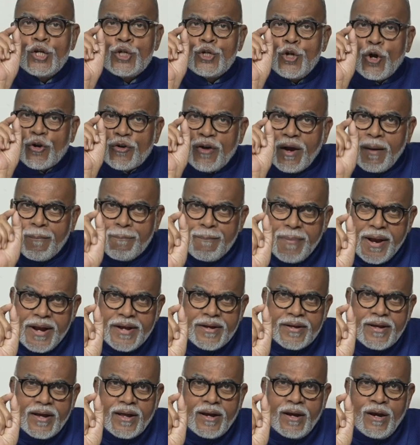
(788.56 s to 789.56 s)
Dr.
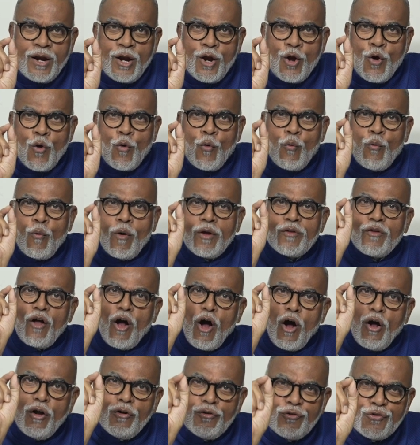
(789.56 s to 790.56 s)
Ambedkar was
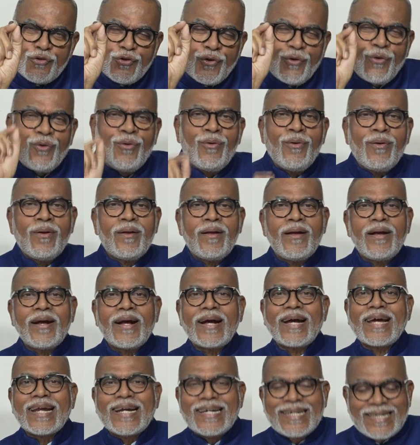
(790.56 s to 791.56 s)
also
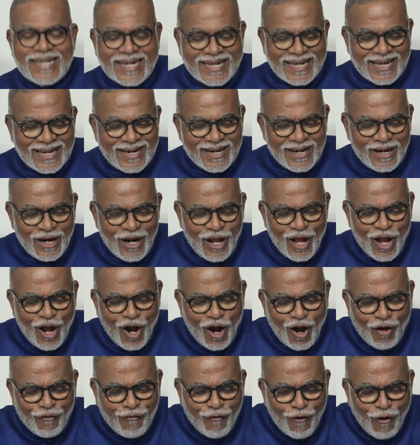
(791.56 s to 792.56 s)
critical
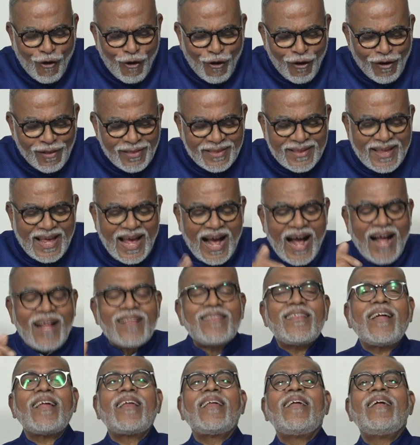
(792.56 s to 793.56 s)
of all the
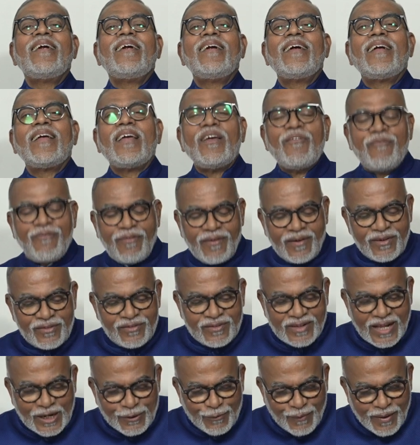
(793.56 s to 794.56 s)
other
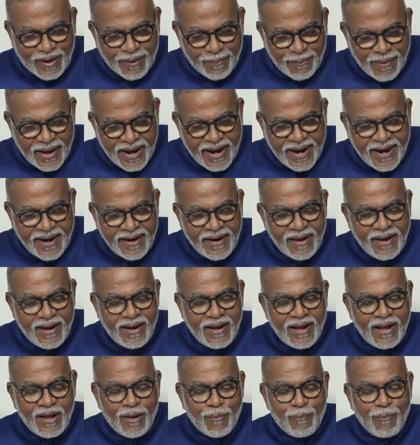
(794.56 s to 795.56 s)
efforts that were made
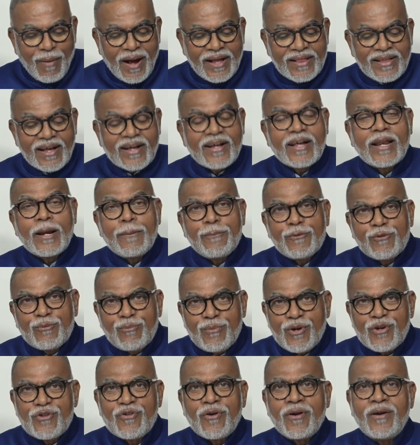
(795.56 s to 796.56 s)
by the Cripps
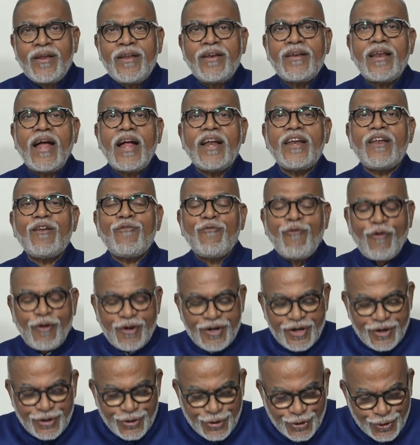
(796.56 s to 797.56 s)
Mission in
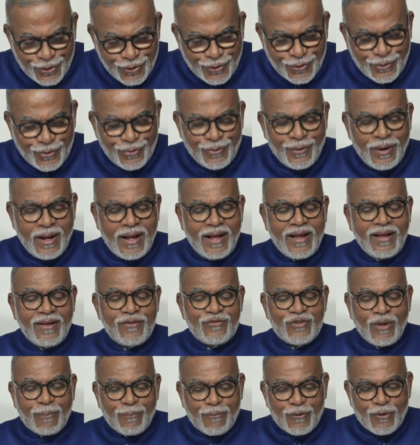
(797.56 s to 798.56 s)
1942,
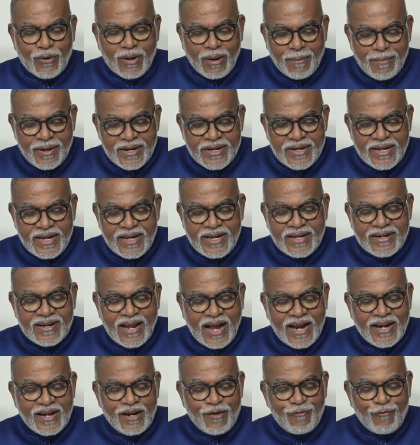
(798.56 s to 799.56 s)
Sapru Committee in
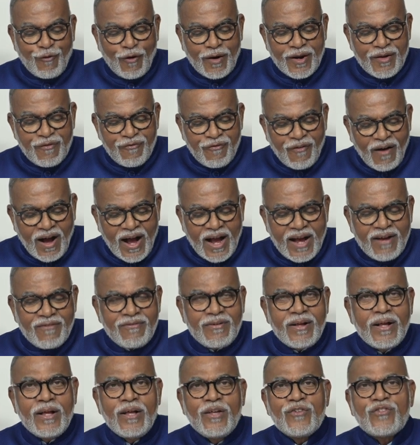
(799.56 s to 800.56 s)
1945.
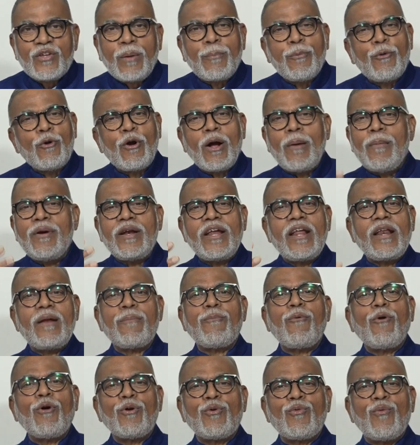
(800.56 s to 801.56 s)
Sapru Committee
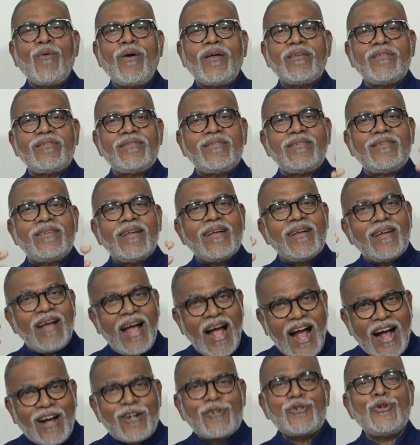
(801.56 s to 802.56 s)
report was
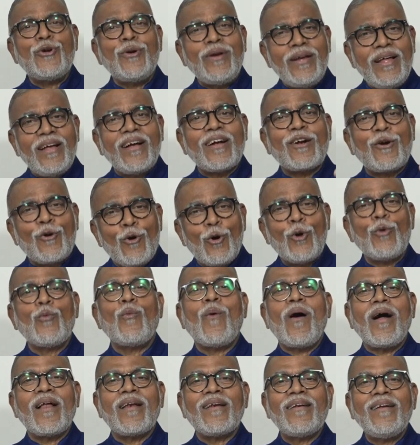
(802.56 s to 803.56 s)
actually a good
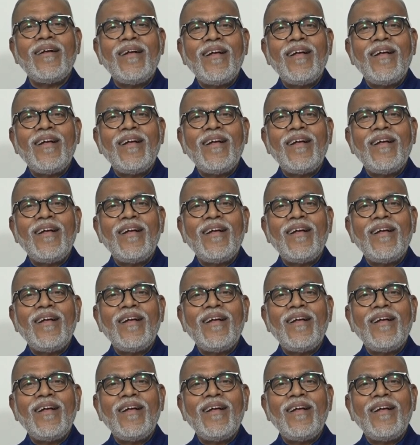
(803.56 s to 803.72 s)
one,